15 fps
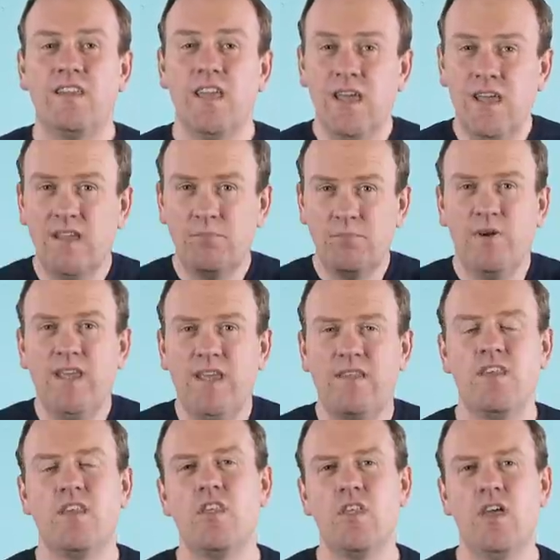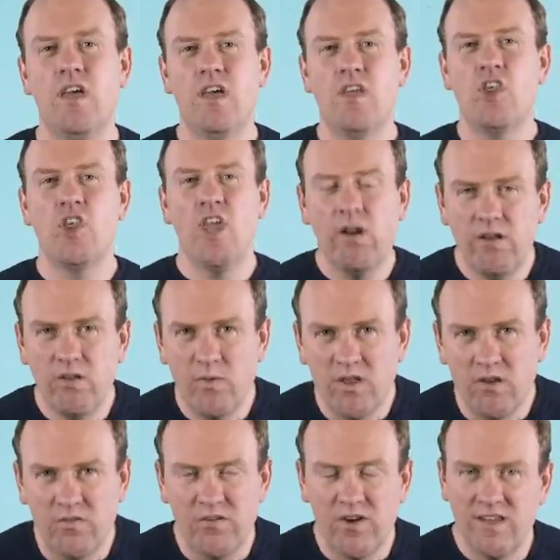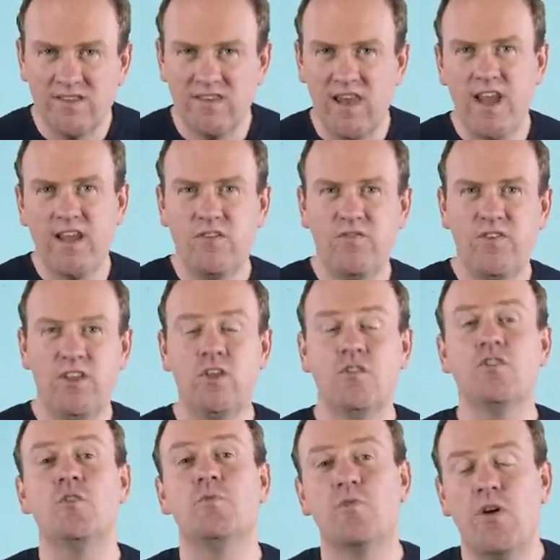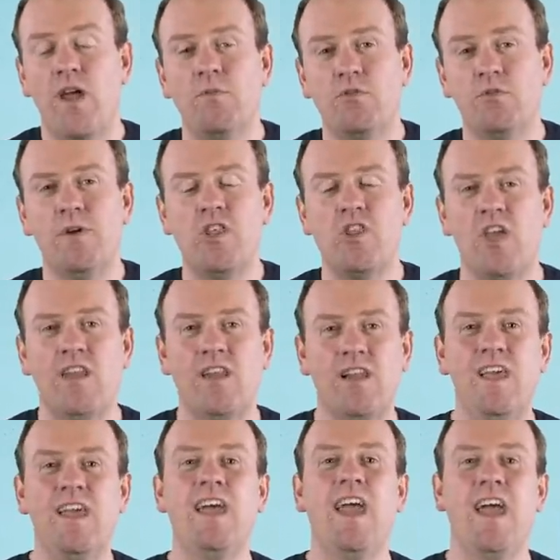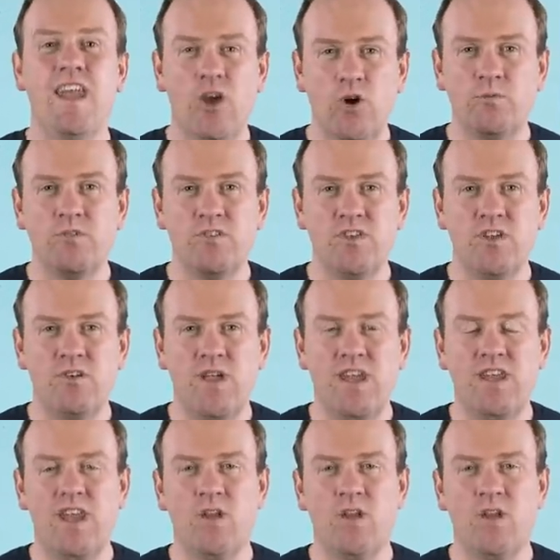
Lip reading: it, please share it with your friends, like the video, subscribe to my channel, and I hope to see you again